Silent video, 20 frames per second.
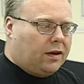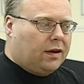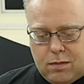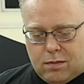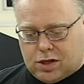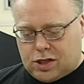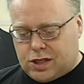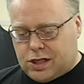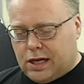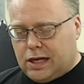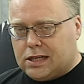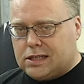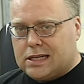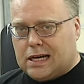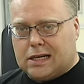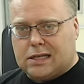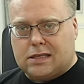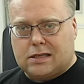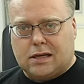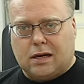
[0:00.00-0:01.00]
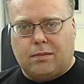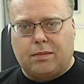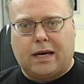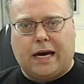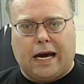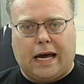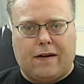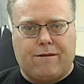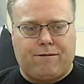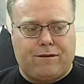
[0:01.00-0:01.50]
machine's got some
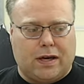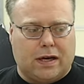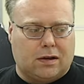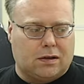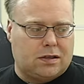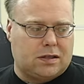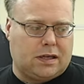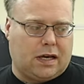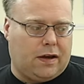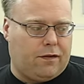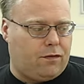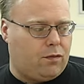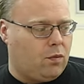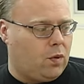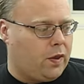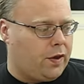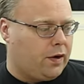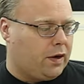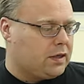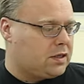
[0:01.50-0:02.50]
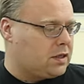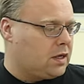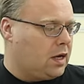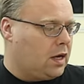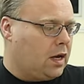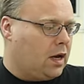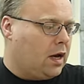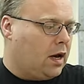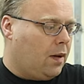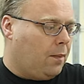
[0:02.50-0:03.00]
kind of fail safe whether it's
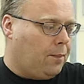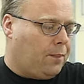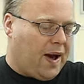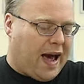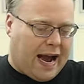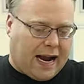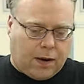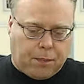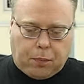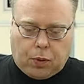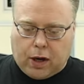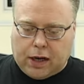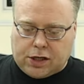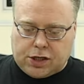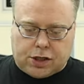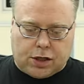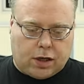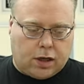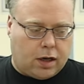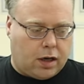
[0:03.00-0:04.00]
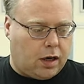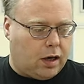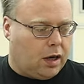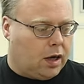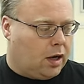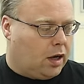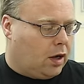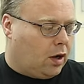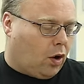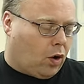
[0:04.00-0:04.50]
back pressure
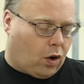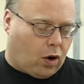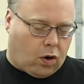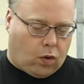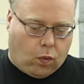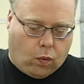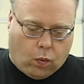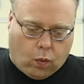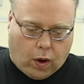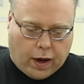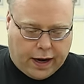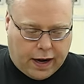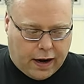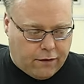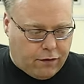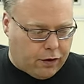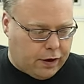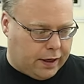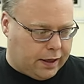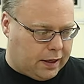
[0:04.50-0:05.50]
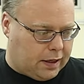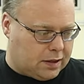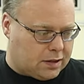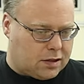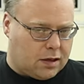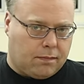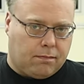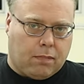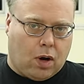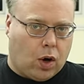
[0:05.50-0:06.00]
or whatever it
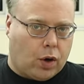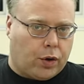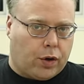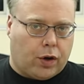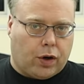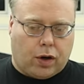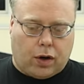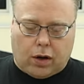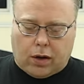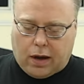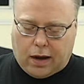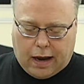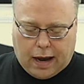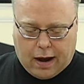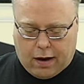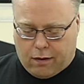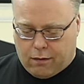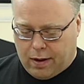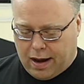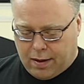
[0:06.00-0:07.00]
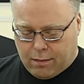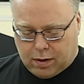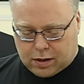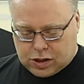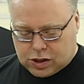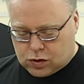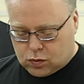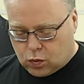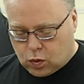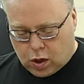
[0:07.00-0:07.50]
is, a motor, uh, how, how
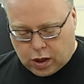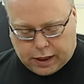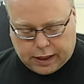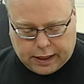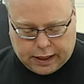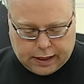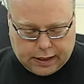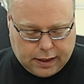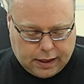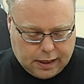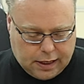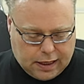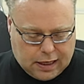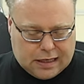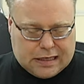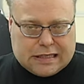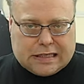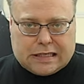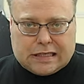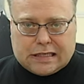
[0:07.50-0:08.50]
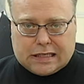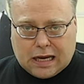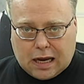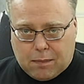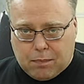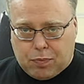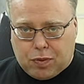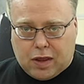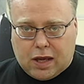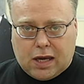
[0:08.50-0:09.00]
much is working,
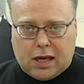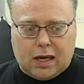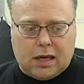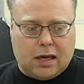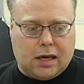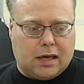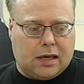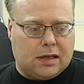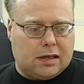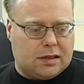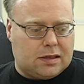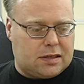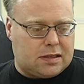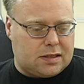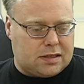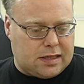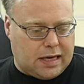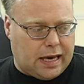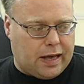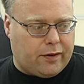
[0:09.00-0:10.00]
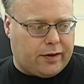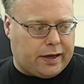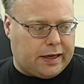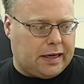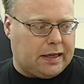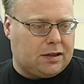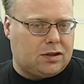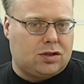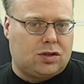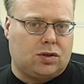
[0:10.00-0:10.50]
something is telling
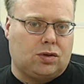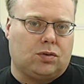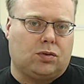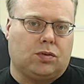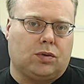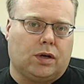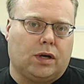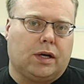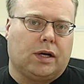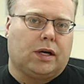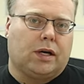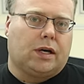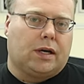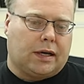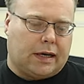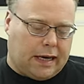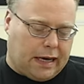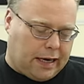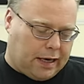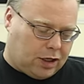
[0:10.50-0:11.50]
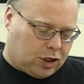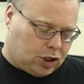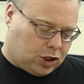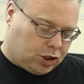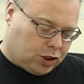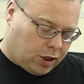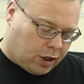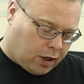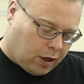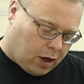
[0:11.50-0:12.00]
it to kind of
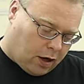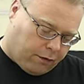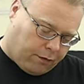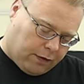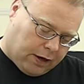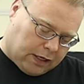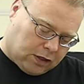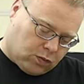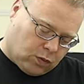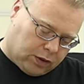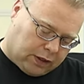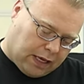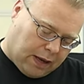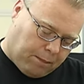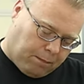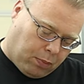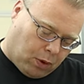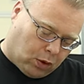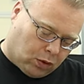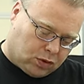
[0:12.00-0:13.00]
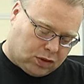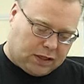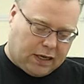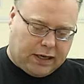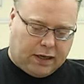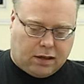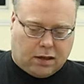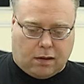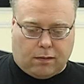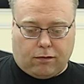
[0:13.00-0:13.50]
shut off. And that's what that
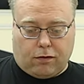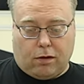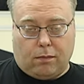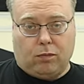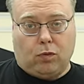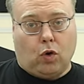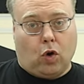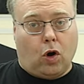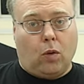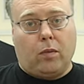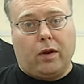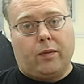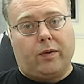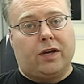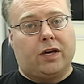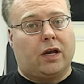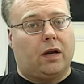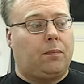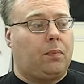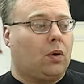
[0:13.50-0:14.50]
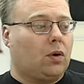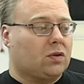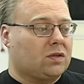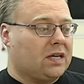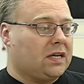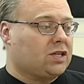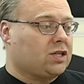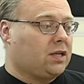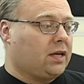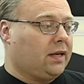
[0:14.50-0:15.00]
pulsating come from. Normally when you get a
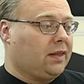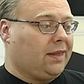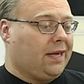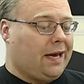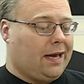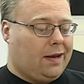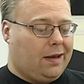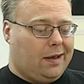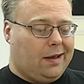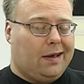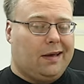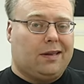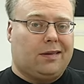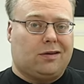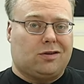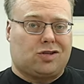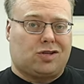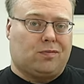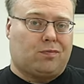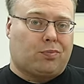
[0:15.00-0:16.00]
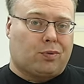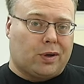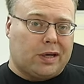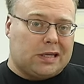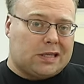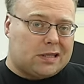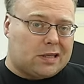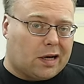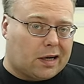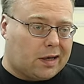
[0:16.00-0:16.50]
pulsation like that, there's debris
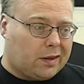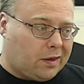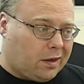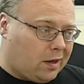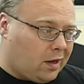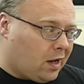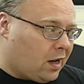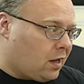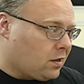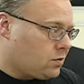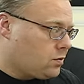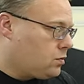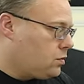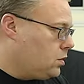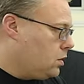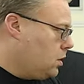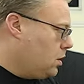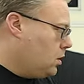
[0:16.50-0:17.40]
stuck in the nozzle.